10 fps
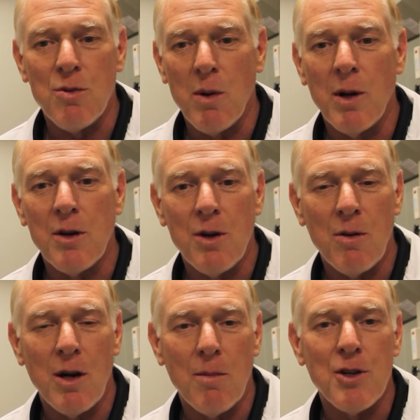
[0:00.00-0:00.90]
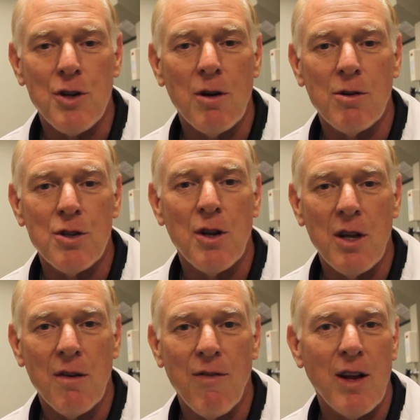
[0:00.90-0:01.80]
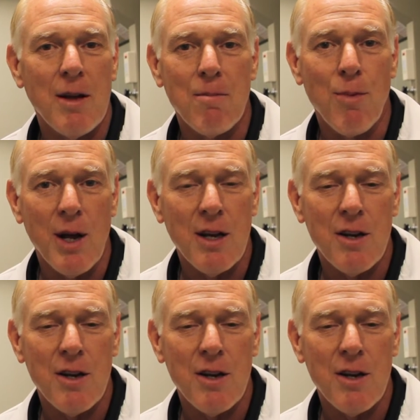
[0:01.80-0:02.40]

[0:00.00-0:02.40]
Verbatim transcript: We want to know how much goes to the inflamed brain